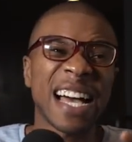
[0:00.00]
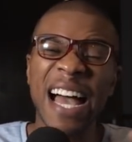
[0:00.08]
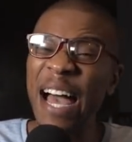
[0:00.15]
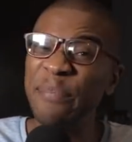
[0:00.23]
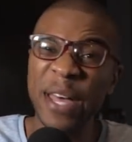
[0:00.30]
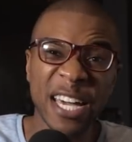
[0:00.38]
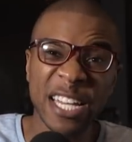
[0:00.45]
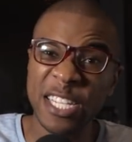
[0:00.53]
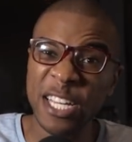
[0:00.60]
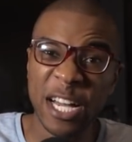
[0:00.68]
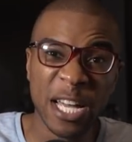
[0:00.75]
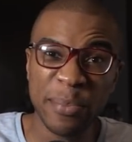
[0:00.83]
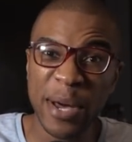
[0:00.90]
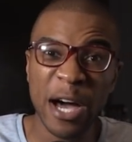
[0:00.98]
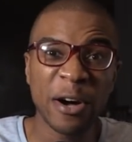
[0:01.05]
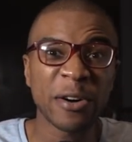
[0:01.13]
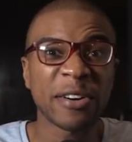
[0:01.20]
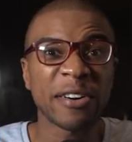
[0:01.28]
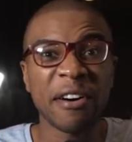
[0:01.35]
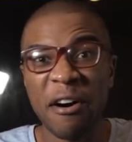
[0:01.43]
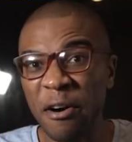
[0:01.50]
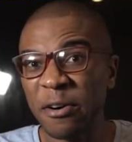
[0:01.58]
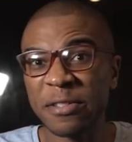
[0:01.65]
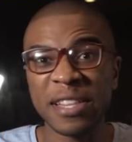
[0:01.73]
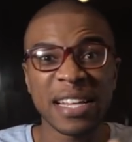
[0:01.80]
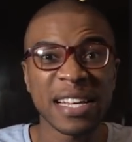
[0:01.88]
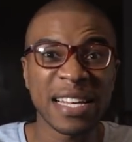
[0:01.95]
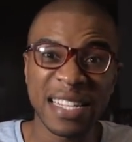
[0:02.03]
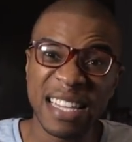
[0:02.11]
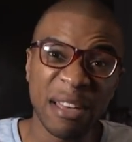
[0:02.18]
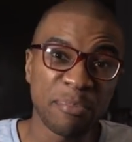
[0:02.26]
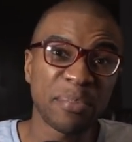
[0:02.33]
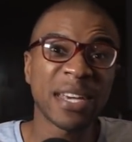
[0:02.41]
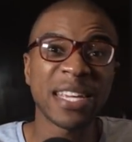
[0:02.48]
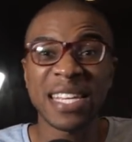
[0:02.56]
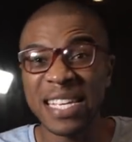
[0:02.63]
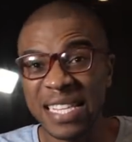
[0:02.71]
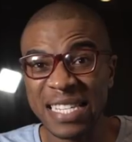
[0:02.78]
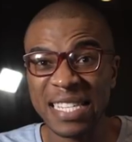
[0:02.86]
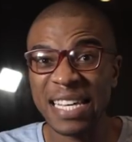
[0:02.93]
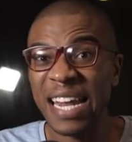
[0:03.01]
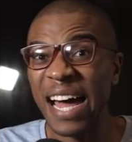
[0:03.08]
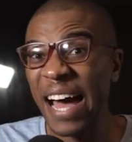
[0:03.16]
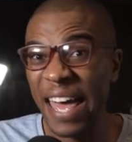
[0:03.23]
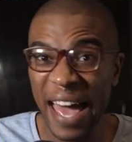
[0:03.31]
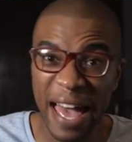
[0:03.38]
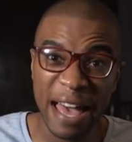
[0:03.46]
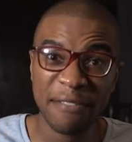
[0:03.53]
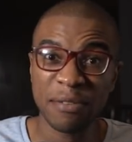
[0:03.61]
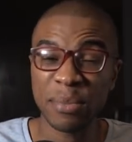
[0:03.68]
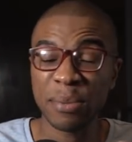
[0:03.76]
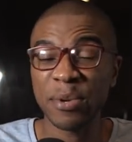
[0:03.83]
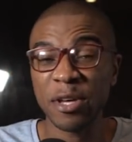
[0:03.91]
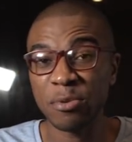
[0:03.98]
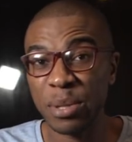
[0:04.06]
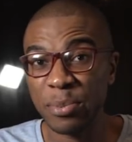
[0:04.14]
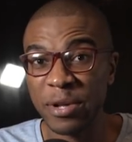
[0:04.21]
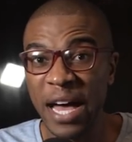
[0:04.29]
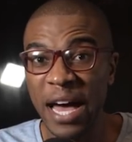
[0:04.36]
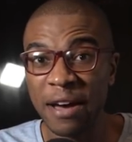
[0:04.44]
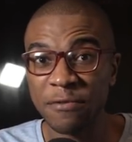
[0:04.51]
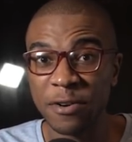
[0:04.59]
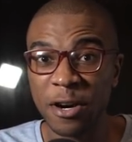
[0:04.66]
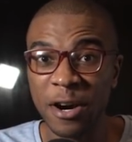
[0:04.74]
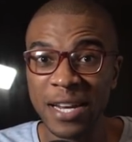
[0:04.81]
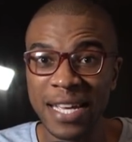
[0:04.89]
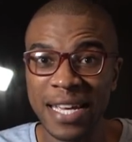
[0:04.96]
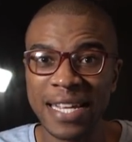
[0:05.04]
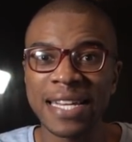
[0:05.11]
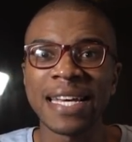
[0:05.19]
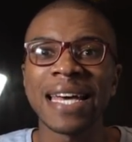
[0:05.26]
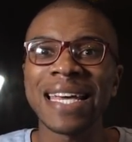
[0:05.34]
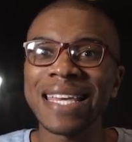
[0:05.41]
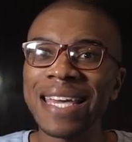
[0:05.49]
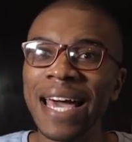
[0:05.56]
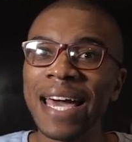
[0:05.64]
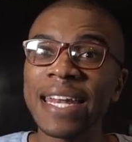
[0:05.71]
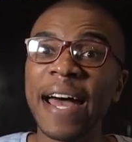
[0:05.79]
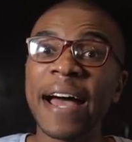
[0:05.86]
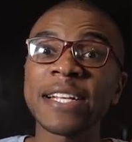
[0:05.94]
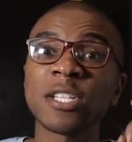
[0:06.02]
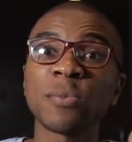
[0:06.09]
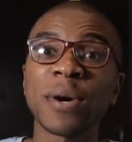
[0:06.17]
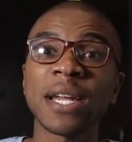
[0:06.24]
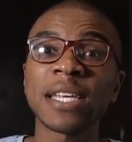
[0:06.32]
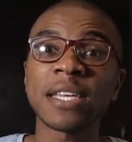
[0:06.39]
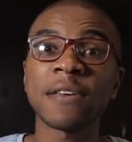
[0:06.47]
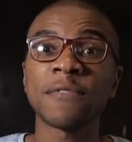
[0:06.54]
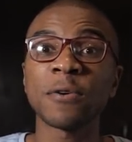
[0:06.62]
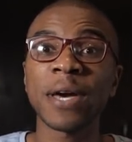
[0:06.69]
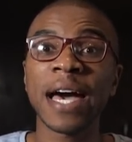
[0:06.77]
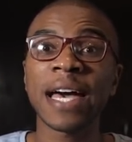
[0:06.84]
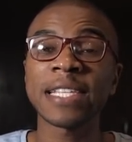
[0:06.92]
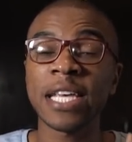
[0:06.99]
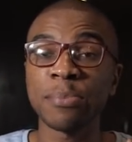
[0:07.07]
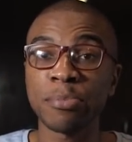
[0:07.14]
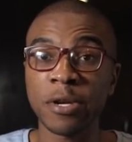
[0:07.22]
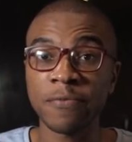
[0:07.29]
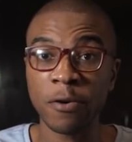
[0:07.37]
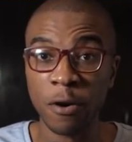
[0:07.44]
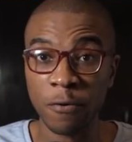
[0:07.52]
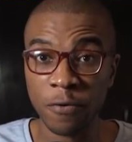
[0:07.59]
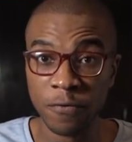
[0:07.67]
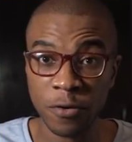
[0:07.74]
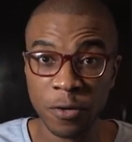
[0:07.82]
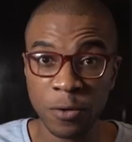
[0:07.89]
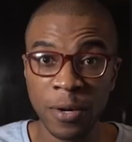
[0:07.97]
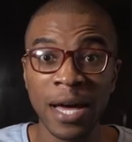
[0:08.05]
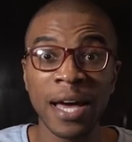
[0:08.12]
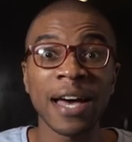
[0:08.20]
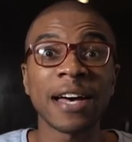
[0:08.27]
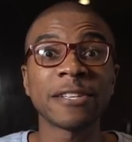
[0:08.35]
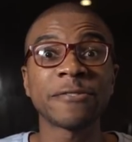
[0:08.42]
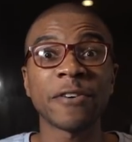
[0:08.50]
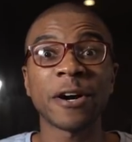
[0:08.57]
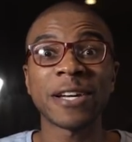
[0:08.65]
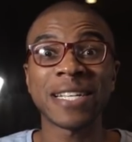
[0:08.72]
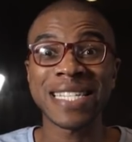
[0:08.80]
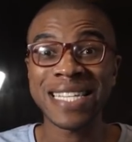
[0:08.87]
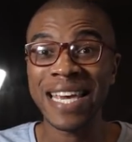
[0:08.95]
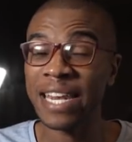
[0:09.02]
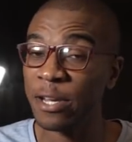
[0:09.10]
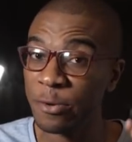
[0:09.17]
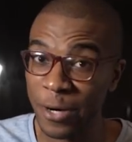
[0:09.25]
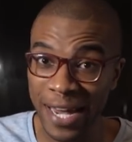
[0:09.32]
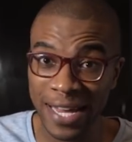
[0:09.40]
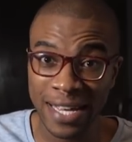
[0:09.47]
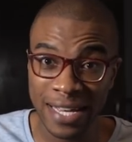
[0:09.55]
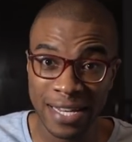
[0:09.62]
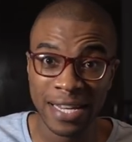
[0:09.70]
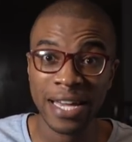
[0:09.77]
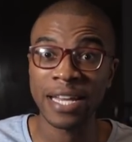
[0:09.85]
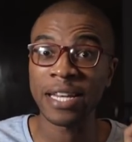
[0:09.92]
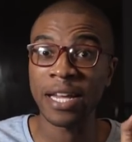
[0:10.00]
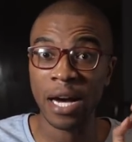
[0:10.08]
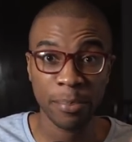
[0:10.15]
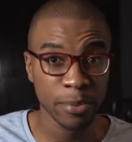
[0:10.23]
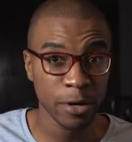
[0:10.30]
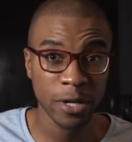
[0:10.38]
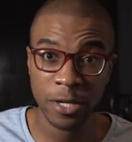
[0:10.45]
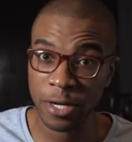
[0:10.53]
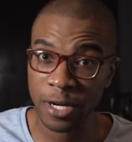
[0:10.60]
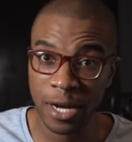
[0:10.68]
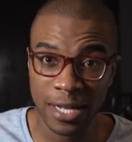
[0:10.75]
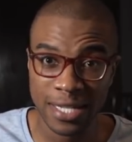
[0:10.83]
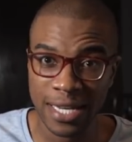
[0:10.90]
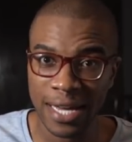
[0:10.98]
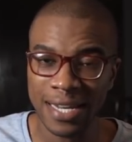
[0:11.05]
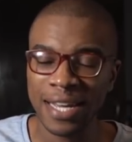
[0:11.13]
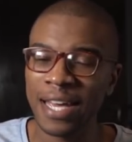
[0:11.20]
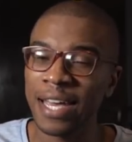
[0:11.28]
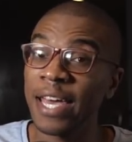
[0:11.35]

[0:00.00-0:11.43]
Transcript: I'm not going to talk about all the opinions that I have and maybe other people have regarding it yet. I just want to give you guys a brief overview as far as getting right in and uploading your content.